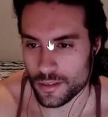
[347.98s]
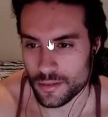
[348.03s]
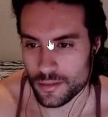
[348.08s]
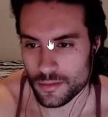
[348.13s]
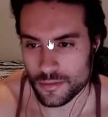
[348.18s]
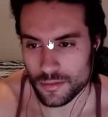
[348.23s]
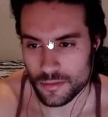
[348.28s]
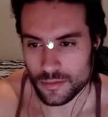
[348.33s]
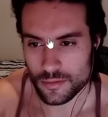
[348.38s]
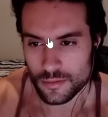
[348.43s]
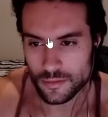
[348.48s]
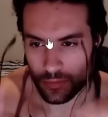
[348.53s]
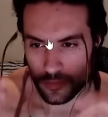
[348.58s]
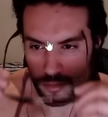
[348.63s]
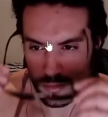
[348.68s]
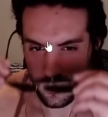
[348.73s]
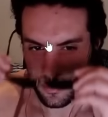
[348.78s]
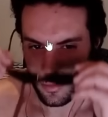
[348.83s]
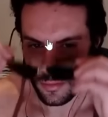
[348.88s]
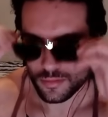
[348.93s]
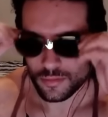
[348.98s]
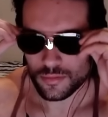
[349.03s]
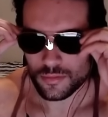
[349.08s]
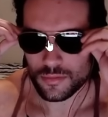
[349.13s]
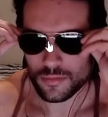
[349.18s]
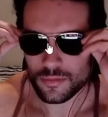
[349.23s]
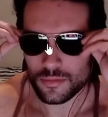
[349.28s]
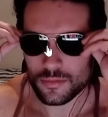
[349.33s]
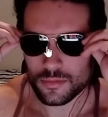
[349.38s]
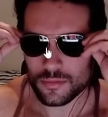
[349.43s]

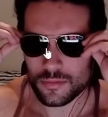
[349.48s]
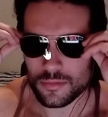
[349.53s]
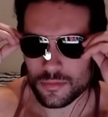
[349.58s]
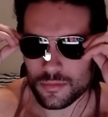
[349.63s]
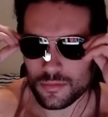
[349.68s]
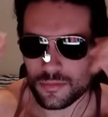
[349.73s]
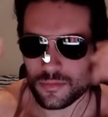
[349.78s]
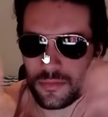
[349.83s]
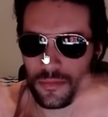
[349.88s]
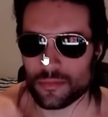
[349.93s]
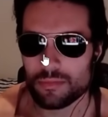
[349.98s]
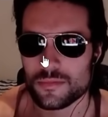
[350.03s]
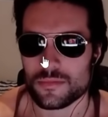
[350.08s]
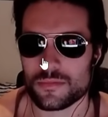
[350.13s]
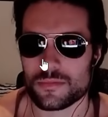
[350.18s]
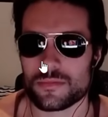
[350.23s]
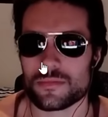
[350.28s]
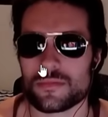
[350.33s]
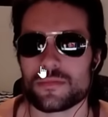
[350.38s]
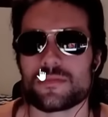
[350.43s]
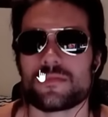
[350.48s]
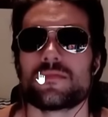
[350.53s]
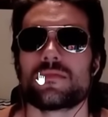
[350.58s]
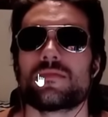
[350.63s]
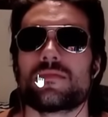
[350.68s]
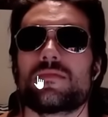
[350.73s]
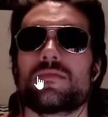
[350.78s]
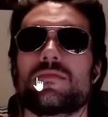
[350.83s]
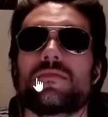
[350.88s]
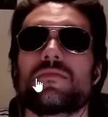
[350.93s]

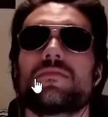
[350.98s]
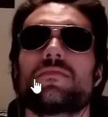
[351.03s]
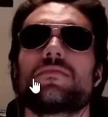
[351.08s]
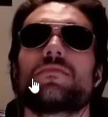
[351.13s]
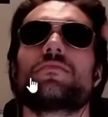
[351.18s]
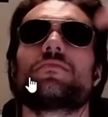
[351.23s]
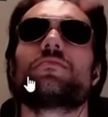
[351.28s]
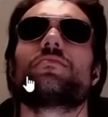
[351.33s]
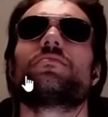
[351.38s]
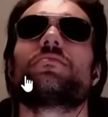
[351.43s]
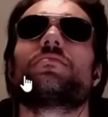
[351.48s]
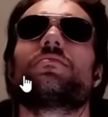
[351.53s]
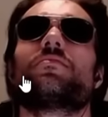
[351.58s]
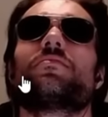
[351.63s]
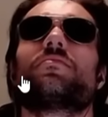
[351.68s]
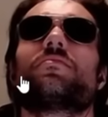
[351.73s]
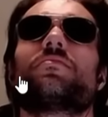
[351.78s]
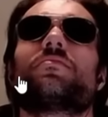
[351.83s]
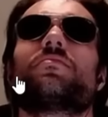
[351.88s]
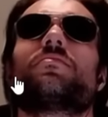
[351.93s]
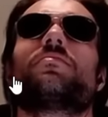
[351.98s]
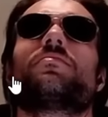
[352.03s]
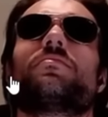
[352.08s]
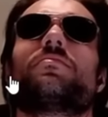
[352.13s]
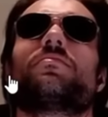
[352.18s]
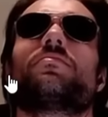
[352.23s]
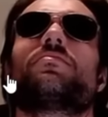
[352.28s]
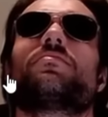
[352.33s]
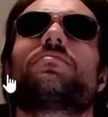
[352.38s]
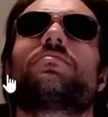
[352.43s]

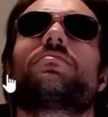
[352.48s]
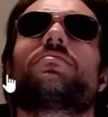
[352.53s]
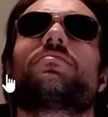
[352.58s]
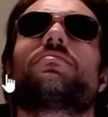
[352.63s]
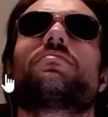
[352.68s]
[no speech]